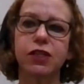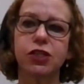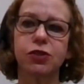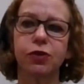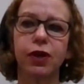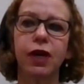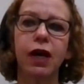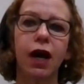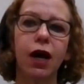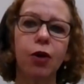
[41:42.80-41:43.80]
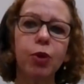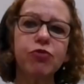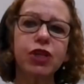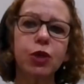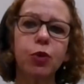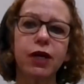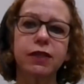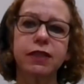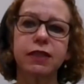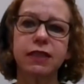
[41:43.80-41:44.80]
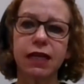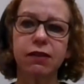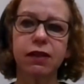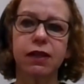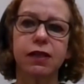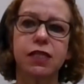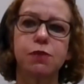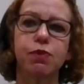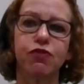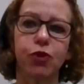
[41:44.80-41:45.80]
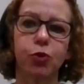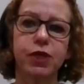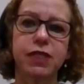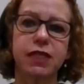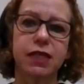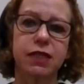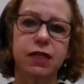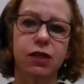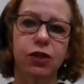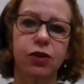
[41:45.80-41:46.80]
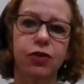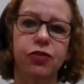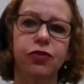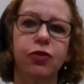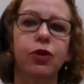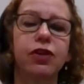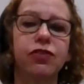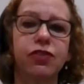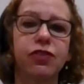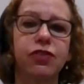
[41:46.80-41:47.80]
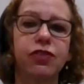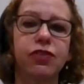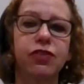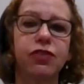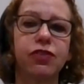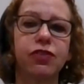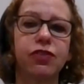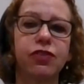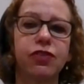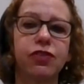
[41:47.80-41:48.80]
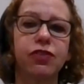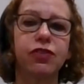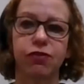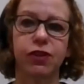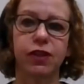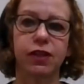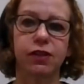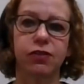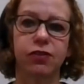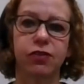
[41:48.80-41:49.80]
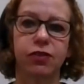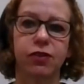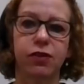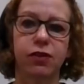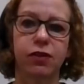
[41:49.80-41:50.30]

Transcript: then, Sean. Are we required to tell clients before we deduct our costs, or is the invoice sufficient for this?